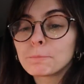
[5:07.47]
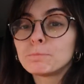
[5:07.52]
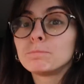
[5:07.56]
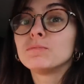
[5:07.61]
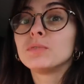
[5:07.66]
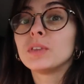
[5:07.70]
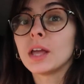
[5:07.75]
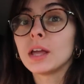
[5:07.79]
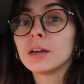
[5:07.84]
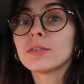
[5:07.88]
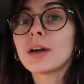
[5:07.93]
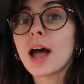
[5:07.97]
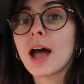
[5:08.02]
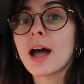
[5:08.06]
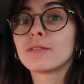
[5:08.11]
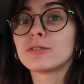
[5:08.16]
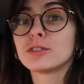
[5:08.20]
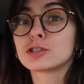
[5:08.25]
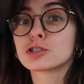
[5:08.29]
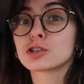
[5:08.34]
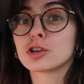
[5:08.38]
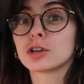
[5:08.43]
They've
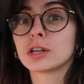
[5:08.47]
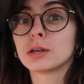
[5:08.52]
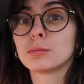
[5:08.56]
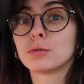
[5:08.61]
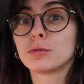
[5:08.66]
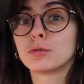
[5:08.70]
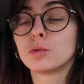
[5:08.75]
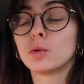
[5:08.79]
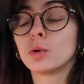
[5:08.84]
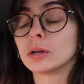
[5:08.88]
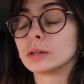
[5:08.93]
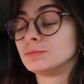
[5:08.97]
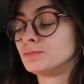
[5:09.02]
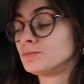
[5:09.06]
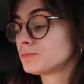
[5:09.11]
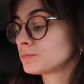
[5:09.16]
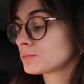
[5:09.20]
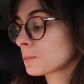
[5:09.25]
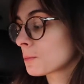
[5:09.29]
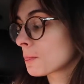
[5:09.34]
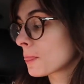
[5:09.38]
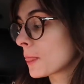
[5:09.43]
had this cookie before.
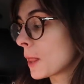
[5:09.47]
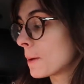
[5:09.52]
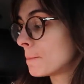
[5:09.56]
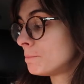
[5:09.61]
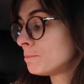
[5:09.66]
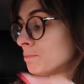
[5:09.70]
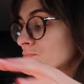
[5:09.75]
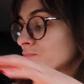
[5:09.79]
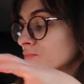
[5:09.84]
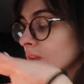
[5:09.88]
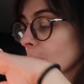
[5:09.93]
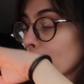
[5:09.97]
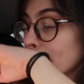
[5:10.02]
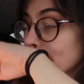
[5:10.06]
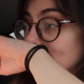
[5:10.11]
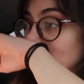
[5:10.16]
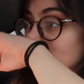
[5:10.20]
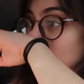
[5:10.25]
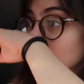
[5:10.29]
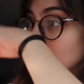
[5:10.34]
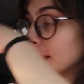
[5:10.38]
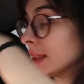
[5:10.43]

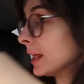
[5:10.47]
But